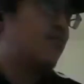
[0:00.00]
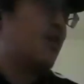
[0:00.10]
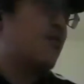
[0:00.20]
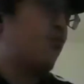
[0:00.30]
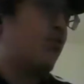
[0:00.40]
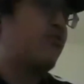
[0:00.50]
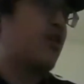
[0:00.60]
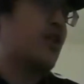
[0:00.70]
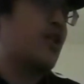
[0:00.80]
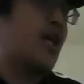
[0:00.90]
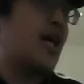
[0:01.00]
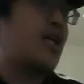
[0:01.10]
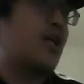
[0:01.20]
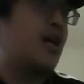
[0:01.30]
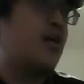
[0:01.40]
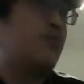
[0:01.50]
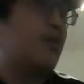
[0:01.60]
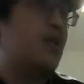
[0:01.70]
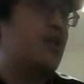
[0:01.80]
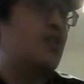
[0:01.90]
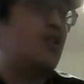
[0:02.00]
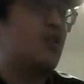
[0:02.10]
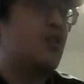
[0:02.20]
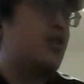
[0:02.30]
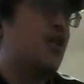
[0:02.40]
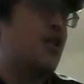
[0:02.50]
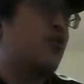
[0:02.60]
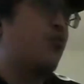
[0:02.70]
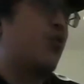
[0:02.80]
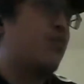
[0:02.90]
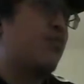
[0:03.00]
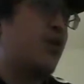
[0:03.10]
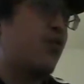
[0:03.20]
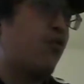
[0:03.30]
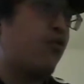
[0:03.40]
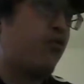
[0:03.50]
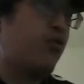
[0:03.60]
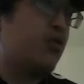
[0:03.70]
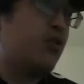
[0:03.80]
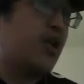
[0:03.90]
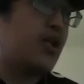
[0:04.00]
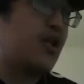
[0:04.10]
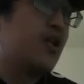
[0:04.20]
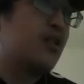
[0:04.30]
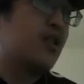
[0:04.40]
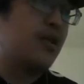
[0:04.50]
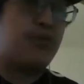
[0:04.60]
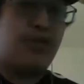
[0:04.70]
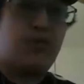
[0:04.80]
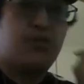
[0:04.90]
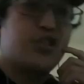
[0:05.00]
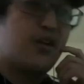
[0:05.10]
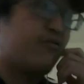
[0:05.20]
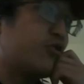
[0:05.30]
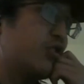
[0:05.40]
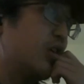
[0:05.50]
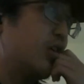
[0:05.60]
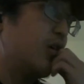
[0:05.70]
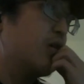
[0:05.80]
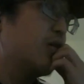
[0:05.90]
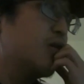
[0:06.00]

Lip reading: more of like a yak guy. But yeah, you want a better overall like deep threat with Jefferson there.